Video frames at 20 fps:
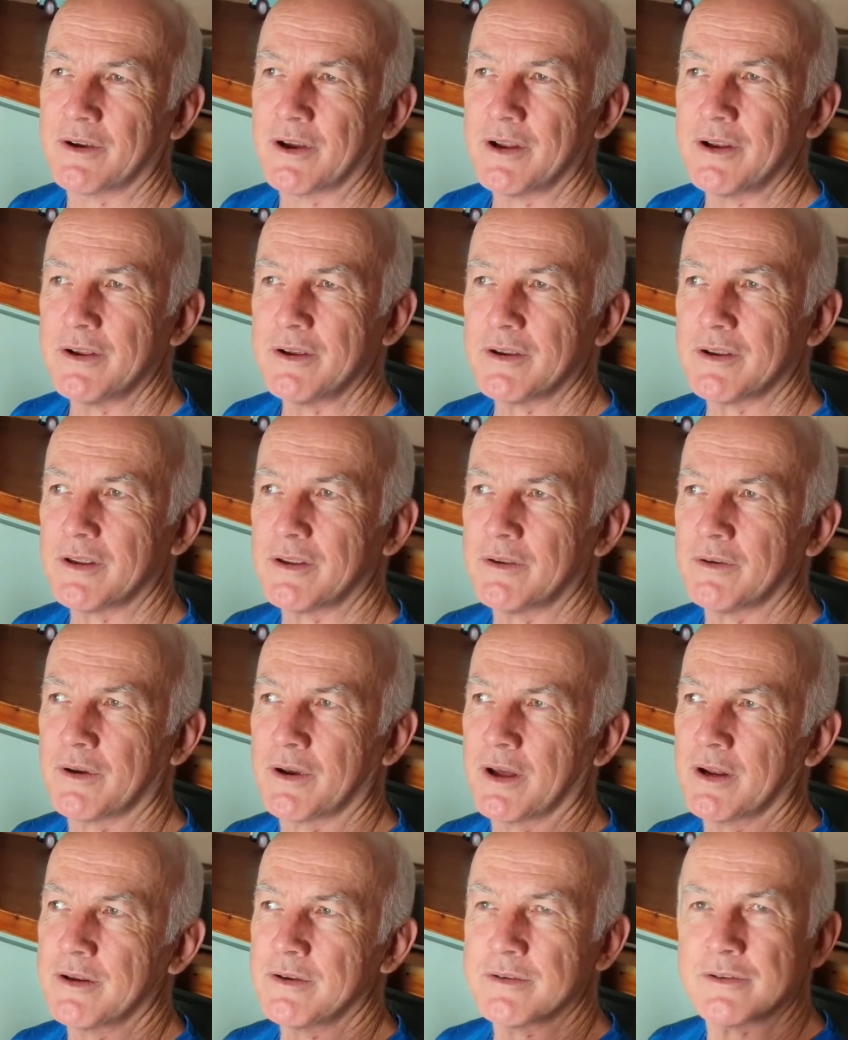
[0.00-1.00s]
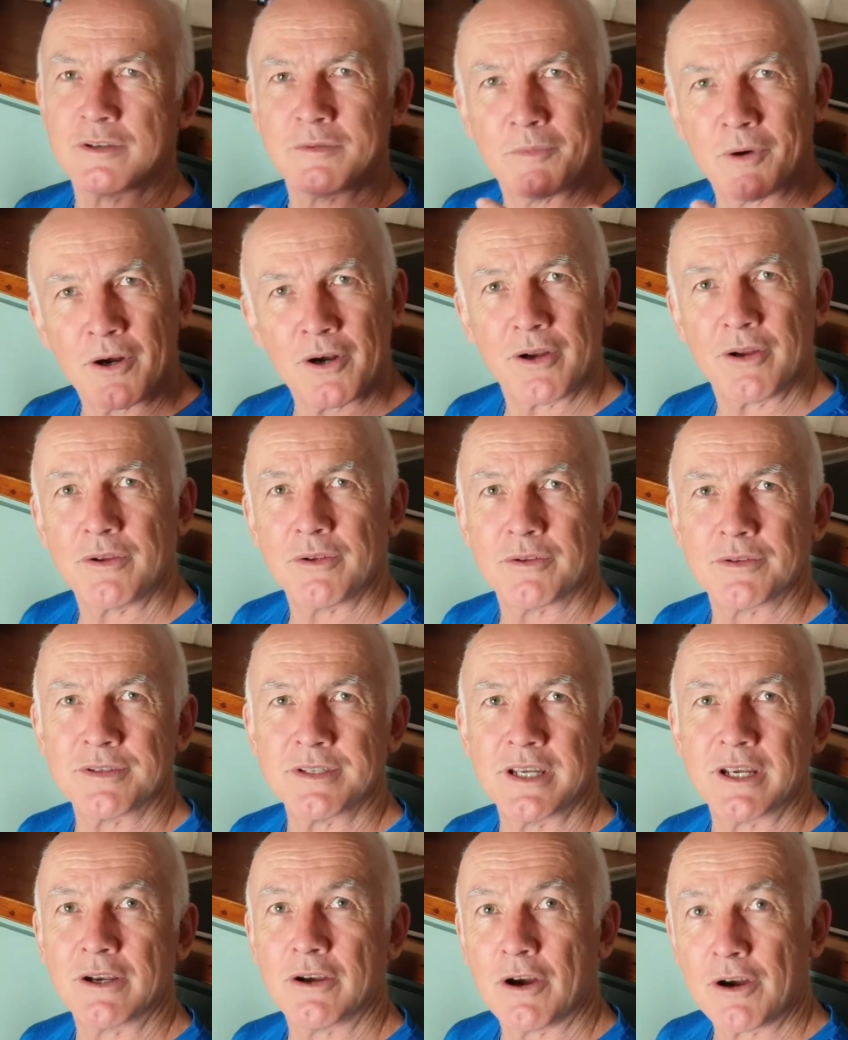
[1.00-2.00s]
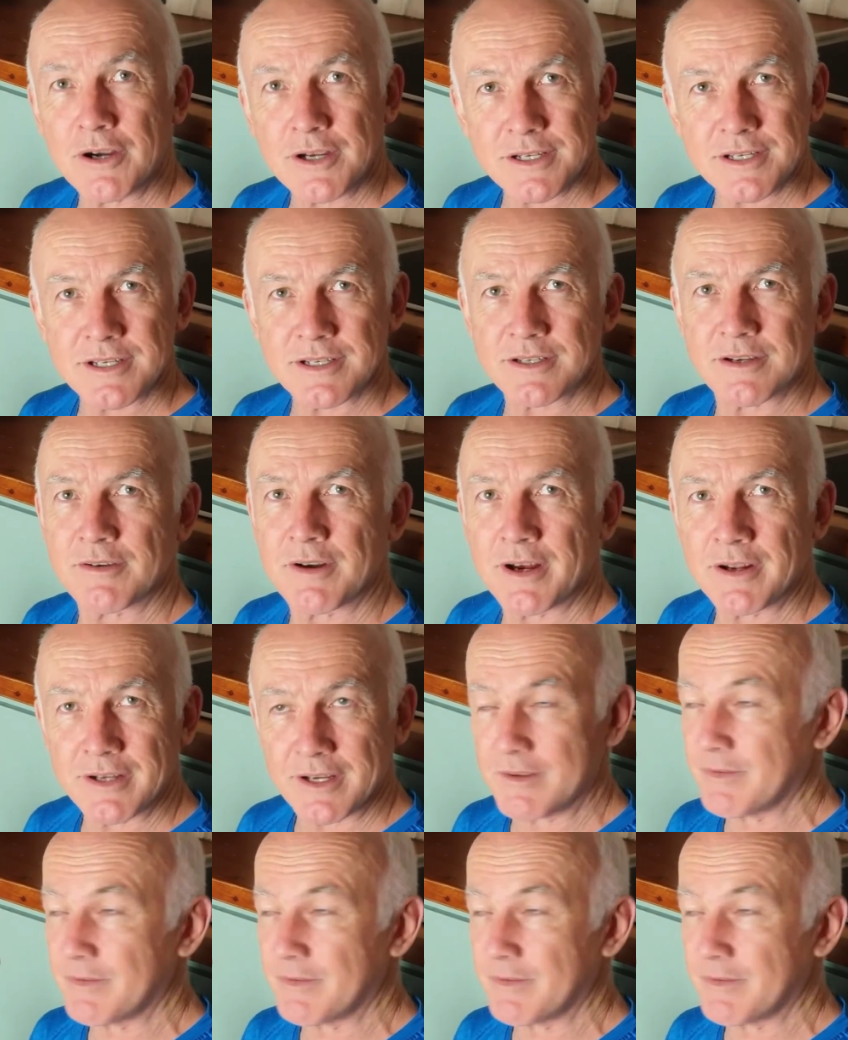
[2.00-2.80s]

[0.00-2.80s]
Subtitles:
going to tomorrow you'll see carcasses around.